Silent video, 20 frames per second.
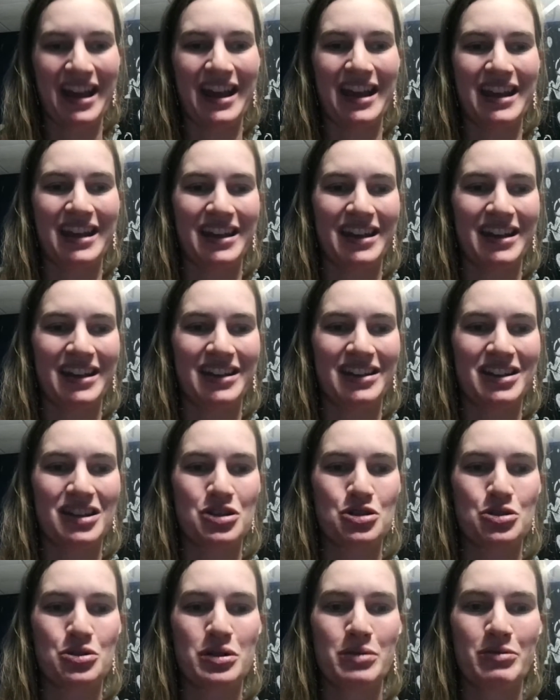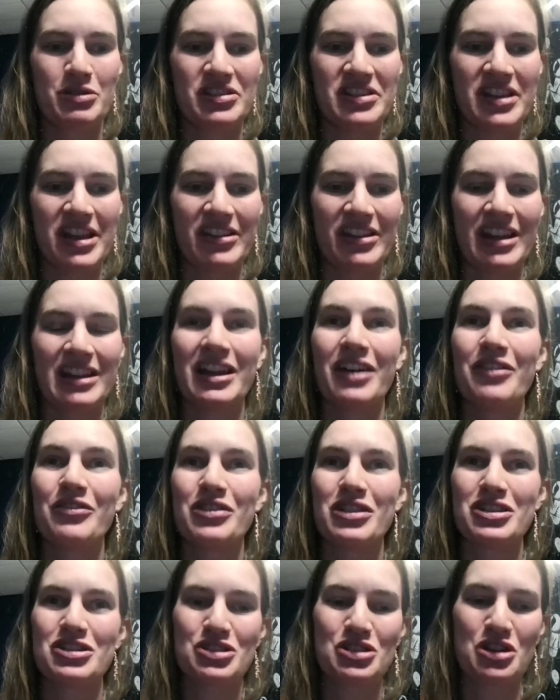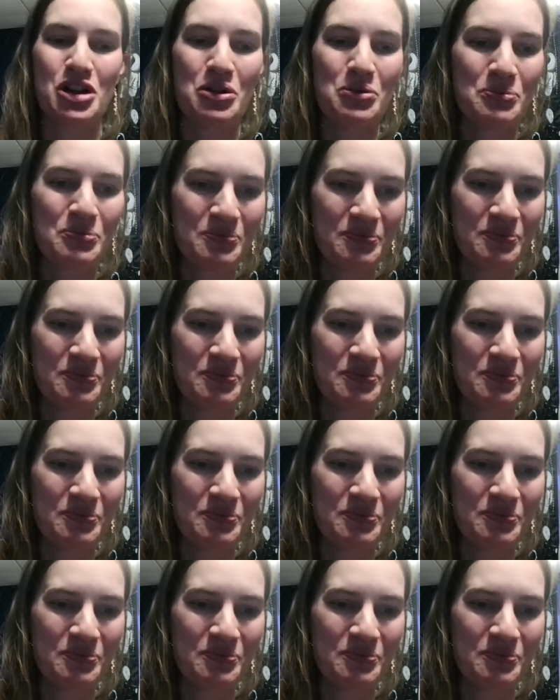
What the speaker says: And Dreamer says, I love this show.